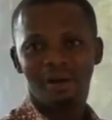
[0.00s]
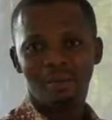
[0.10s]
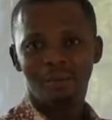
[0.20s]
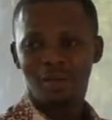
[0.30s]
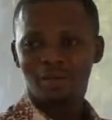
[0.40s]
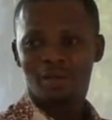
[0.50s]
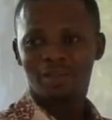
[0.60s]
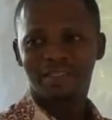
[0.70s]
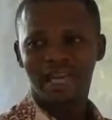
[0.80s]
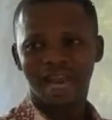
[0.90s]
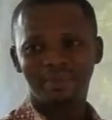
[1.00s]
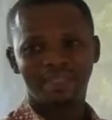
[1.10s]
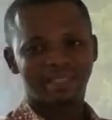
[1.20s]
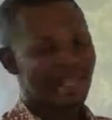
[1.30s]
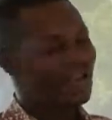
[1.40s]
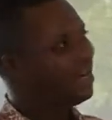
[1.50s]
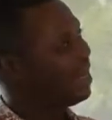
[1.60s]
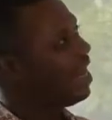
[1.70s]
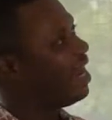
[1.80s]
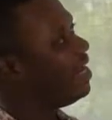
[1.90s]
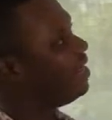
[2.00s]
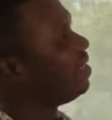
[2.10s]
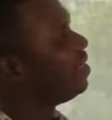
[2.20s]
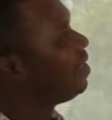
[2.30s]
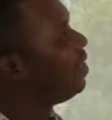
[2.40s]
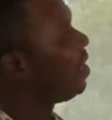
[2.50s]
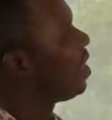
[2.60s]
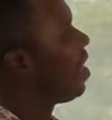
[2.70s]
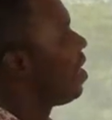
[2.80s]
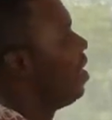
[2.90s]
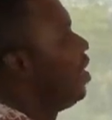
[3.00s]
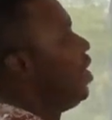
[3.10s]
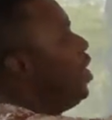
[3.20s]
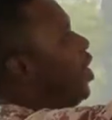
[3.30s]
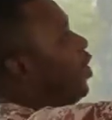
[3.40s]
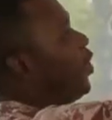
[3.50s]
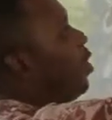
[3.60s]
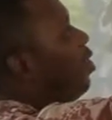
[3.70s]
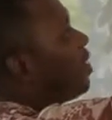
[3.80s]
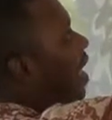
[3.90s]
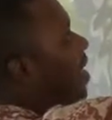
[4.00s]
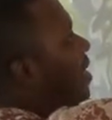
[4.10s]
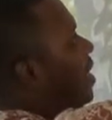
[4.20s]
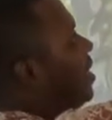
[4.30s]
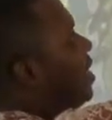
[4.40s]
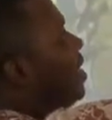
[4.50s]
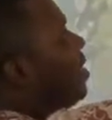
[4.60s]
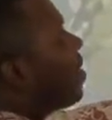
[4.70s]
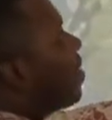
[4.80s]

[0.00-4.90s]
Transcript: most of the time seen in double tangency